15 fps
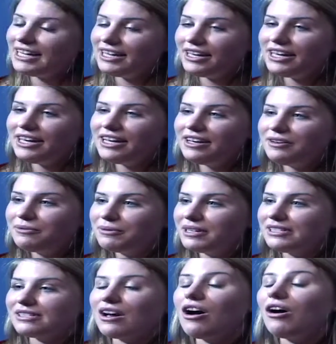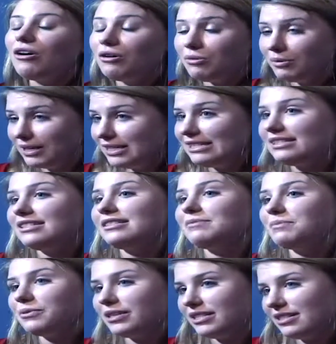He was always
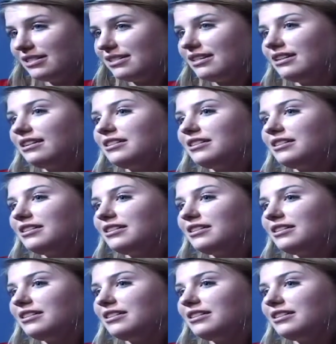sports.